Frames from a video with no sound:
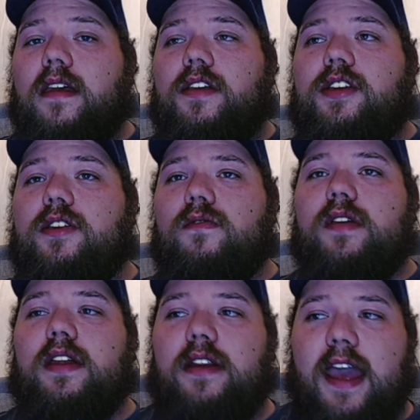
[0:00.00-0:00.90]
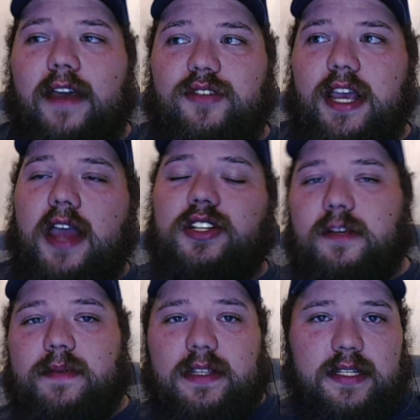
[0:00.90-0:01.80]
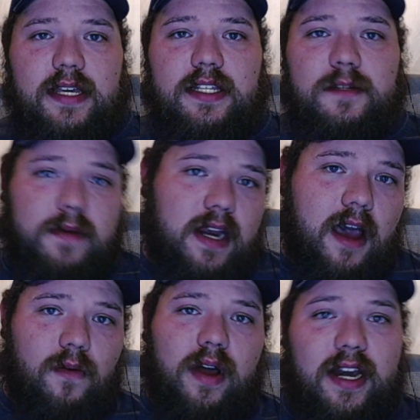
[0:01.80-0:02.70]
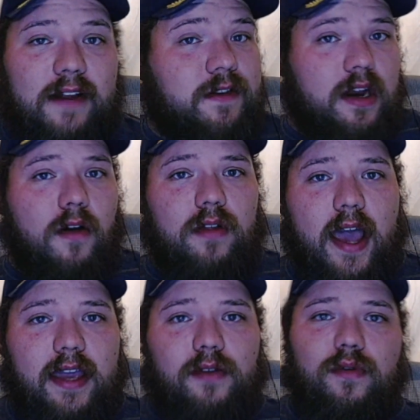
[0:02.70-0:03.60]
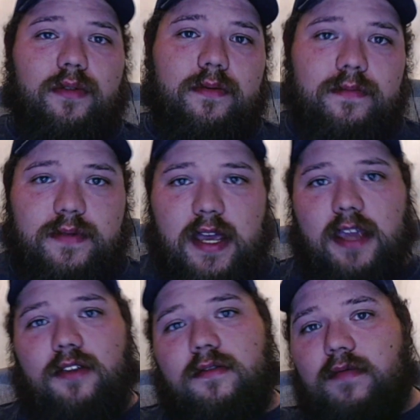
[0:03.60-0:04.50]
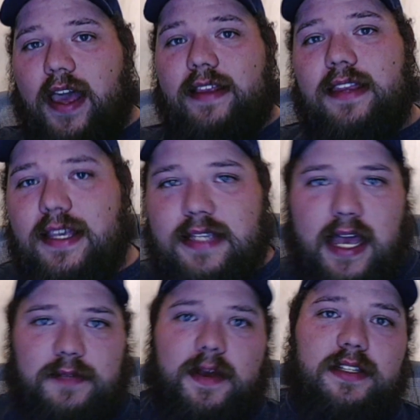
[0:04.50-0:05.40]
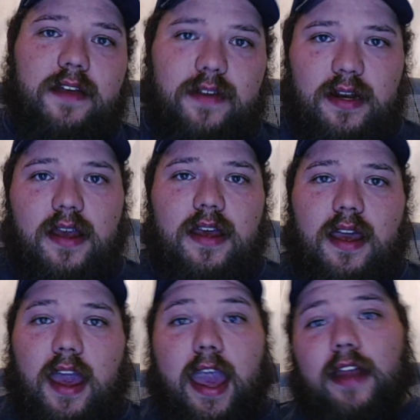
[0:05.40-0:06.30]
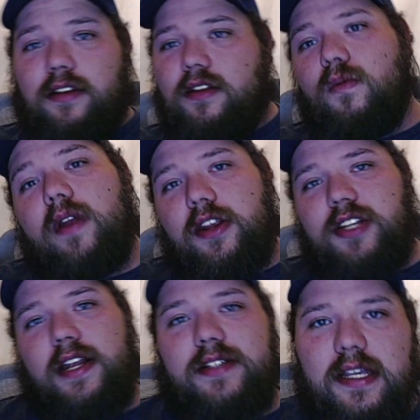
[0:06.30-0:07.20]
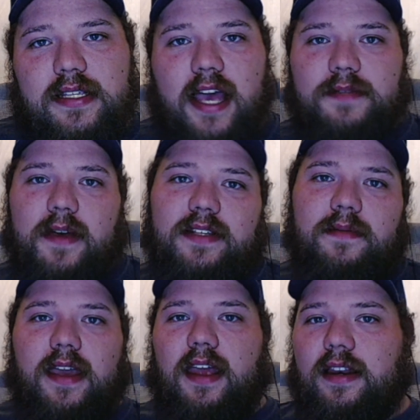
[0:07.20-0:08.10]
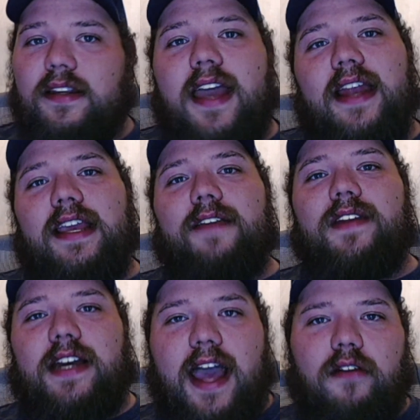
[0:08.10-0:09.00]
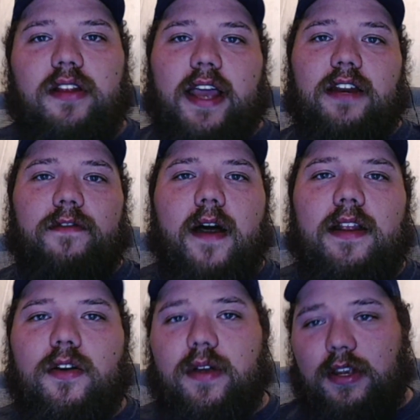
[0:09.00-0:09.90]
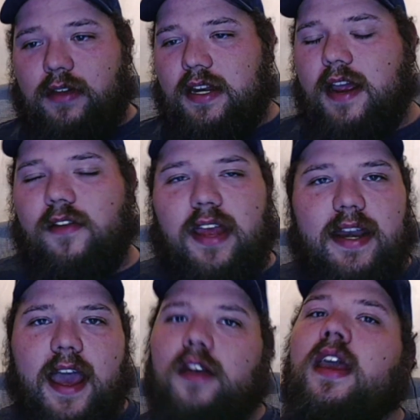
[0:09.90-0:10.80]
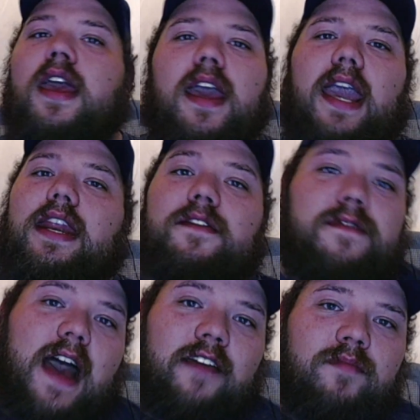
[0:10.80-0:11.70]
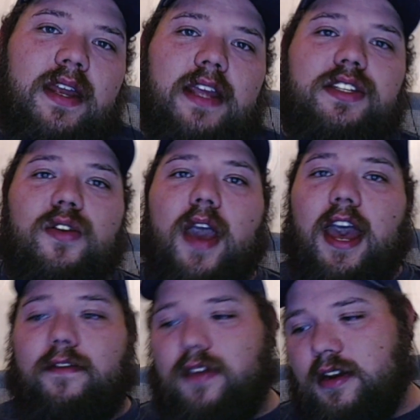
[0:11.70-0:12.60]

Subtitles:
you can have ChatGPT spit out one, and if you don't like it, we'll say you like these aspects of it and you want to change these aspects, can kind of give it an outline to follow, and you can narrow that down, and in 5 minutes you have